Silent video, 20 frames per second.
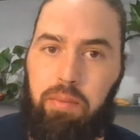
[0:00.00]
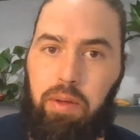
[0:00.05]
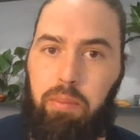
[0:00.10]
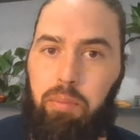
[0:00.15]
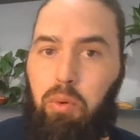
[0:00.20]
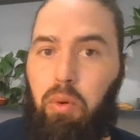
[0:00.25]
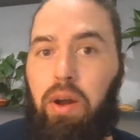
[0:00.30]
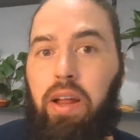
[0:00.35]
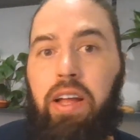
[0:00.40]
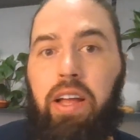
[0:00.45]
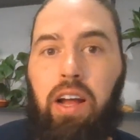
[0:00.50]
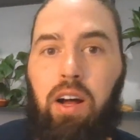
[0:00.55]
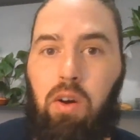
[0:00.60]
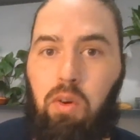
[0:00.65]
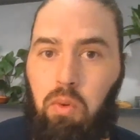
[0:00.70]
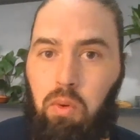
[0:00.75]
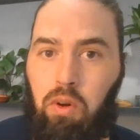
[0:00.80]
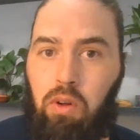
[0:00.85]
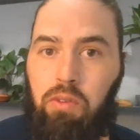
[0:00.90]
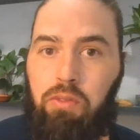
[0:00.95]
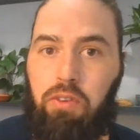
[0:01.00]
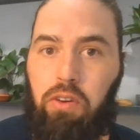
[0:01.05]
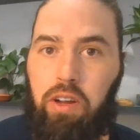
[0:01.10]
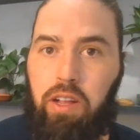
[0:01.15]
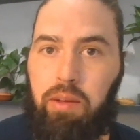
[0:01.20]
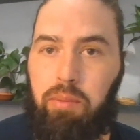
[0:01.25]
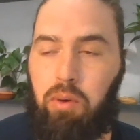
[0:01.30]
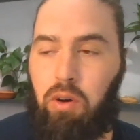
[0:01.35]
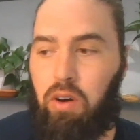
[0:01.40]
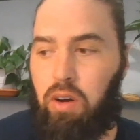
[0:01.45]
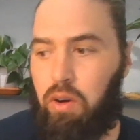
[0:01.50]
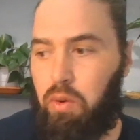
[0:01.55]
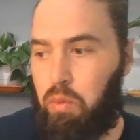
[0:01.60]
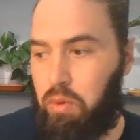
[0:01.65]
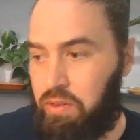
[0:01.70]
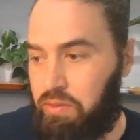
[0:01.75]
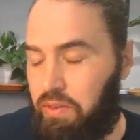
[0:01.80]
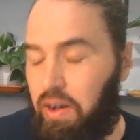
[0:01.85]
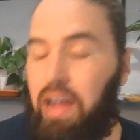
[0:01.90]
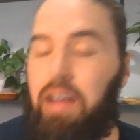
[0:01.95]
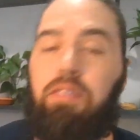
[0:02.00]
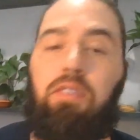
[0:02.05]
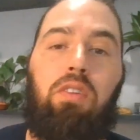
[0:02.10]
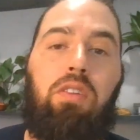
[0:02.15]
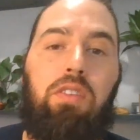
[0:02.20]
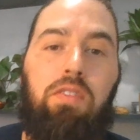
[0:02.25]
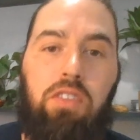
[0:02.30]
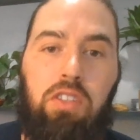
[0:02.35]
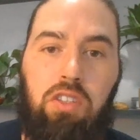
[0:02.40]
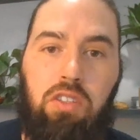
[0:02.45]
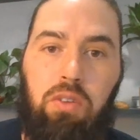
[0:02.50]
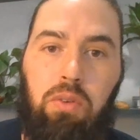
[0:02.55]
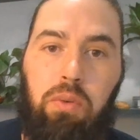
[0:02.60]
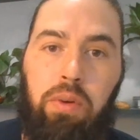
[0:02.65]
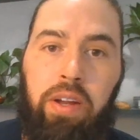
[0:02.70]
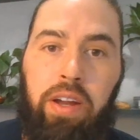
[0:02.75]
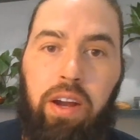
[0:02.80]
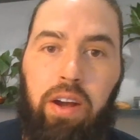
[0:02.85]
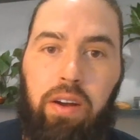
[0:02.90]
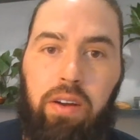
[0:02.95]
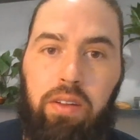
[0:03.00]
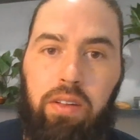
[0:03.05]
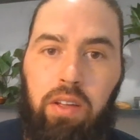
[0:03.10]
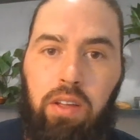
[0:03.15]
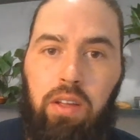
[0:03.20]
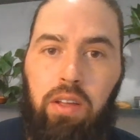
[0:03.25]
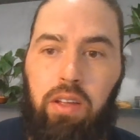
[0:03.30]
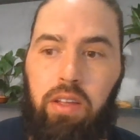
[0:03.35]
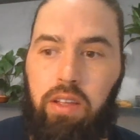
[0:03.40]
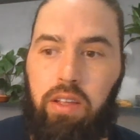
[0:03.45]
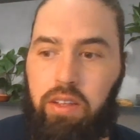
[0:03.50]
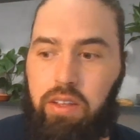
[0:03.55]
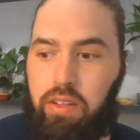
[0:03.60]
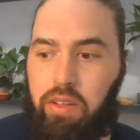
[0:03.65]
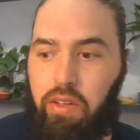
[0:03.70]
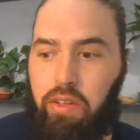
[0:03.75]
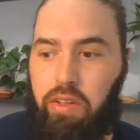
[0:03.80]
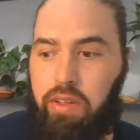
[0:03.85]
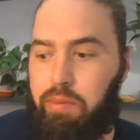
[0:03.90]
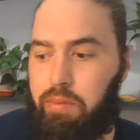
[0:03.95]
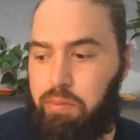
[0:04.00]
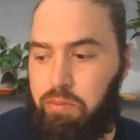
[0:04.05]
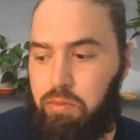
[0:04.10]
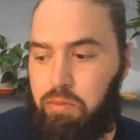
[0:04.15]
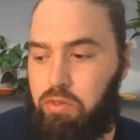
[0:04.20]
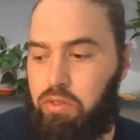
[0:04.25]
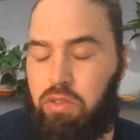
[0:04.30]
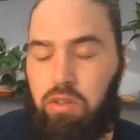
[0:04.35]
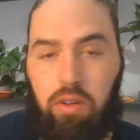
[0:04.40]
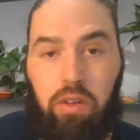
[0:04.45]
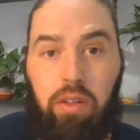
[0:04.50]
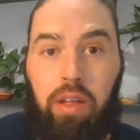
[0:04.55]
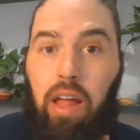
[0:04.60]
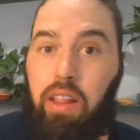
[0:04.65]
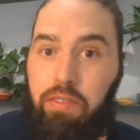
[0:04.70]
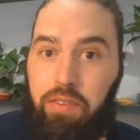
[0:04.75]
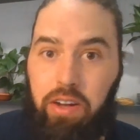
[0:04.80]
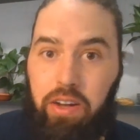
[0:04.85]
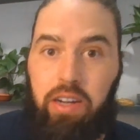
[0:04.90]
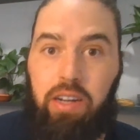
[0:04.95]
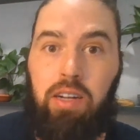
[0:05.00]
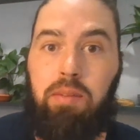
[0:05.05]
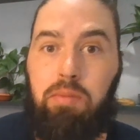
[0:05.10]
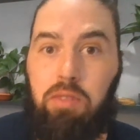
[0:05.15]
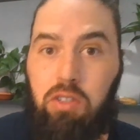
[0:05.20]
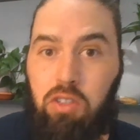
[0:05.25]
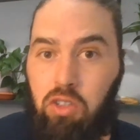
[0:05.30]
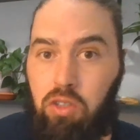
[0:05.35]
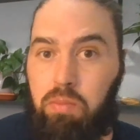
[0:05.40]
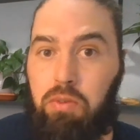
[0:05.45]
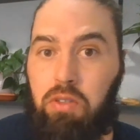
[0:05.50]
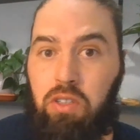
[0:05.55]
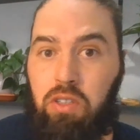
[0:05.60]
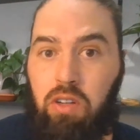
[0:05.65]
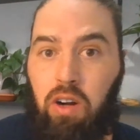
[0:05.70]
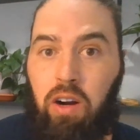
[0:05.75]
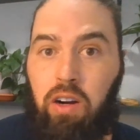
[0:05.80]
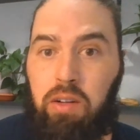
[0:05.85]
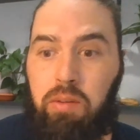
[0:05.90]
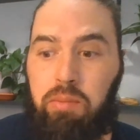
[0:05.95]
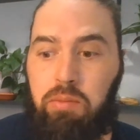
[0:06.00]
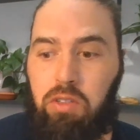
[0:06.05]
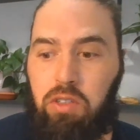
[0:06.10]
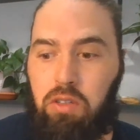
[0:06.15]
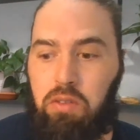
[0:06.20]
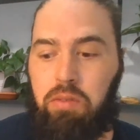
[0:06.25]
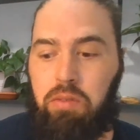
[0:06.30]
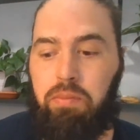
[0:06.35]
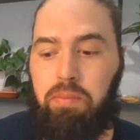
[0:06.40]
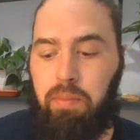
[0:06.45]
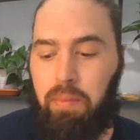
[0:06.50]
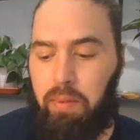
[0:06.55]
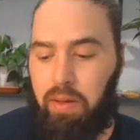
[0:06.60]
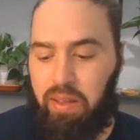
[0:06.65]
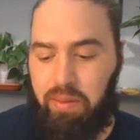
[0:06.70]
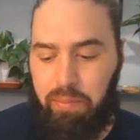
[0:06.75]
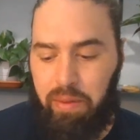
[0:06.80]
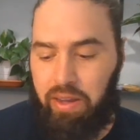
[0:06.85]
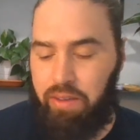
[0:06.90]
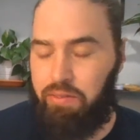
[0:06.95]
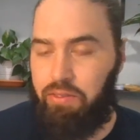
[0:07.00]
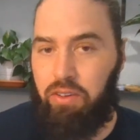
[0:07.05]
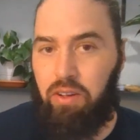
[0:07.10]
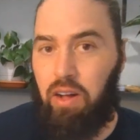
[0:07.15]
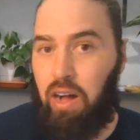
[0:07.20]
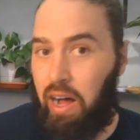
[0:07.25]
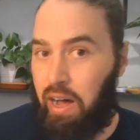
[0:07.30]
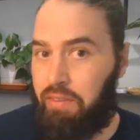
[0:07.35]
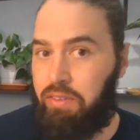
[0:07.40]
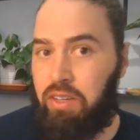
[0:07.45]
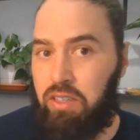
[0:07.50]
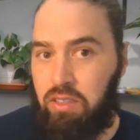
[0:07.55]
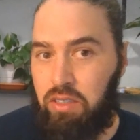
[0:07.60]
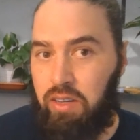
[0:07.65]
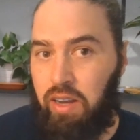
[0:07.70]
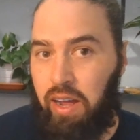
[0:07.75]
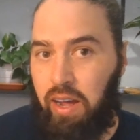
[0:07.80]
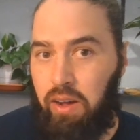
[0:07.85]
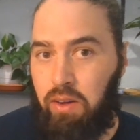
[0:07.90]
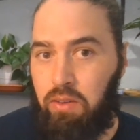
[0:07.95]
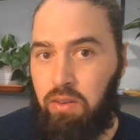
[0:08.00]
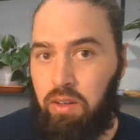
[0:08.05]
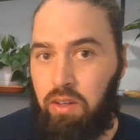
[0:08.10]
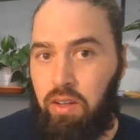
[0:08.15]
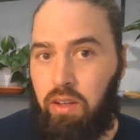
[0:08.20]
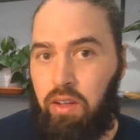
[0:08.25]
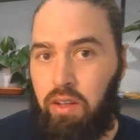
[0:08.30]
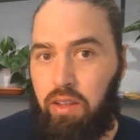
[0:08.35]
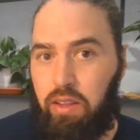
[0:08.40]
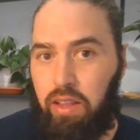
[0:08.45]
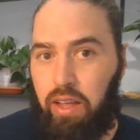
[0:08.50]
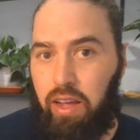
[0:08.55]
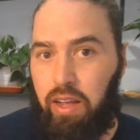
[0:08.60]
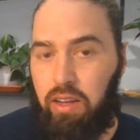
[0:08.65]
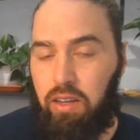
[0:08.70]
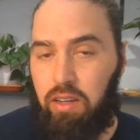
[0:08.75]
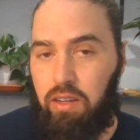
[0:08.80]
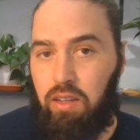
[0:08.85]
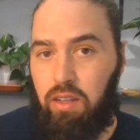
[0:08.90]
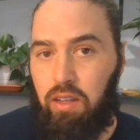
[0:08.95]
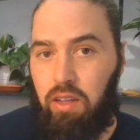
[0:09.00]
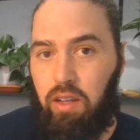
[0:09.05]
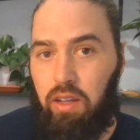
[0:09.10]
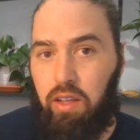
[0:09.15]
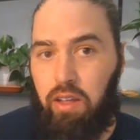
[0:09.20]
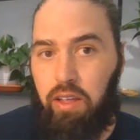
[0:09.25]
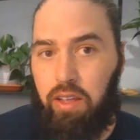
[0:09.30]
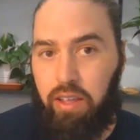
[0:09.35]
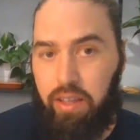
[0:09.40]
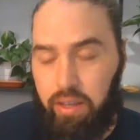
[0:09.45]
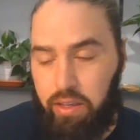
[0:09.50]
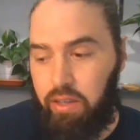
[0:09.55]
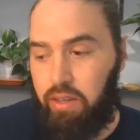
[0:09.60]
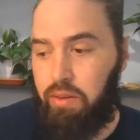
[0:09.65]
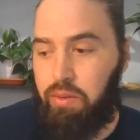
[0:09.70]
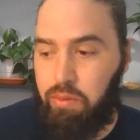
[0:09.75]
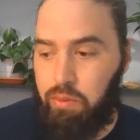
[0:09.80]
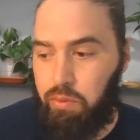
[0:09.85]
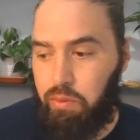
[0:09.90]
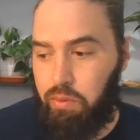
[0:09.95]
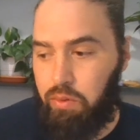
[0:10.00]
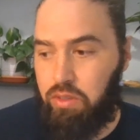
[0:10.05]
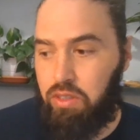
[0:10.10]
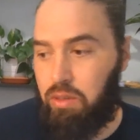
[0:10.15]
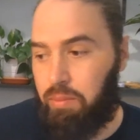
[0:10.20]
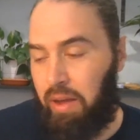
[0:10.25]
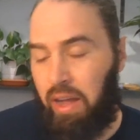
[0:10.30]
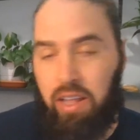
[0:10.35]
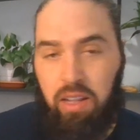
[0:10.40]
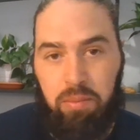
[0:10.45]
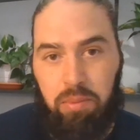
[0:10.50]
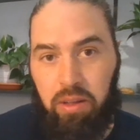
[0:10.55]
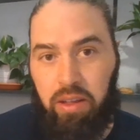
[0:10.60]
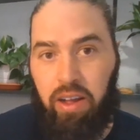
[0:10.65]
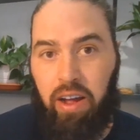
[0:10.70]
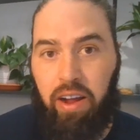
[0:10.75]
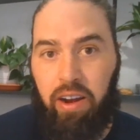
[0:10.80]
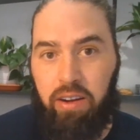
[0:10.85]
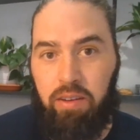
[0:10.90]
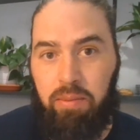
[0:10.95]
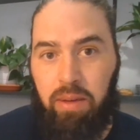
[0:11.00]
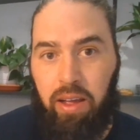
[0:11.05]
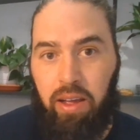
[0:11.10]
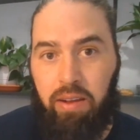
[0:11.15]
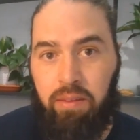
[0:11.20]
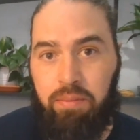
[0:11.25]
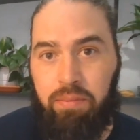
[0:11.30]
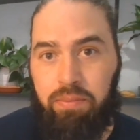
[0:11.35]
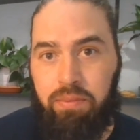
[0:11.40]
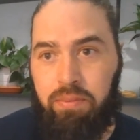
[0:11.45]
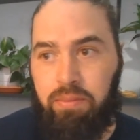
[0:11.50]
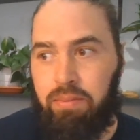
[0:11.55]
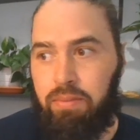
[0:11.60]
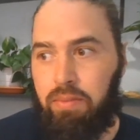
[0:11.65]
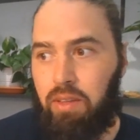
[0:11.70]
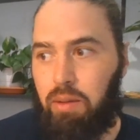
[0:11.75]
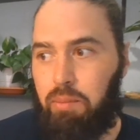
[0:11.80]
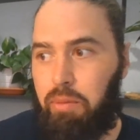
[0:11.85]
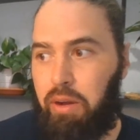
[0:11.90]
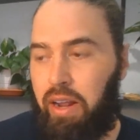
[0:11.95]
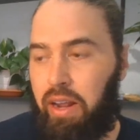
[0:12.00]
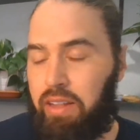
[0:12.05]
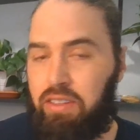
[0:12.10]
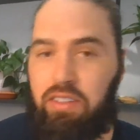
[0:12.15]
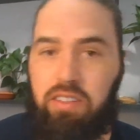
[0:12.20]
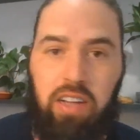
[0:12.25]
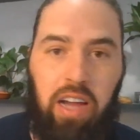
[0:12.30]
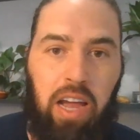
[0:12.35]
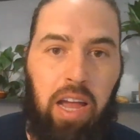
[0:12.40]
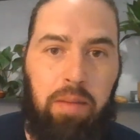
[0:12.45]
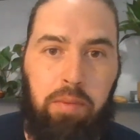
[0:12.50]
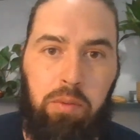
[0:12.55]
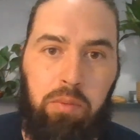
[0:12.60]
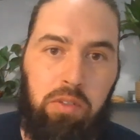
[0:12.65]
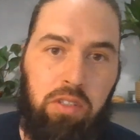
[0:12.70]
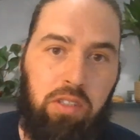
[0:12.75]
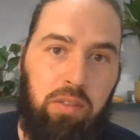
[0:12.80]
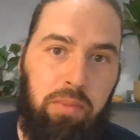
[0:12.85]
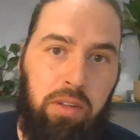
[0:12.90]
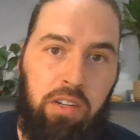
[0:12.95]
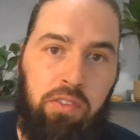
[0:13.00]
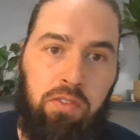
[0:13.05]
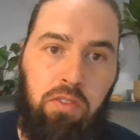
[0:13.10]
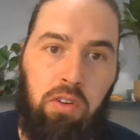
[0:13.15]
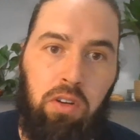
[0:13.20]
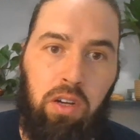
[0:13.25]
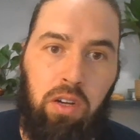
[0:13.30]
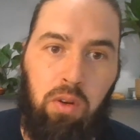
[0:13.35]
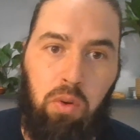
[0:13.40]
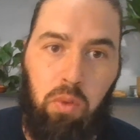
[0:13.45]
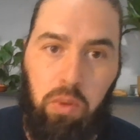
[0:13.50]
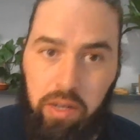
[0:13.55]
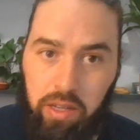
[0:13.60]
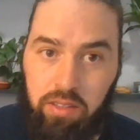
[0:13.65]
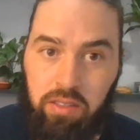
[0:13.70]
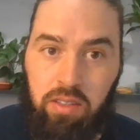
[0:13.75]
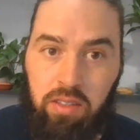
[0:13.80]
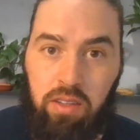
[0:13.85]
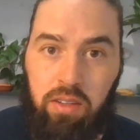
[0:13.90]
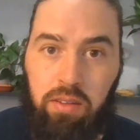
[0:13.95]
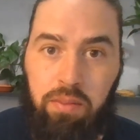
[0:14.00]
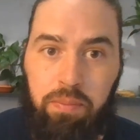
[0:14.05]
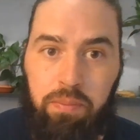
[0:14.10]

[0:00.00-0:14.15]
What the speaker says: breakout role for him, or a revival of his career. He's elevating him to superstardom. So it might feel obvious now that he was the man to play Iron Man, but at the time it was a bit of a risk.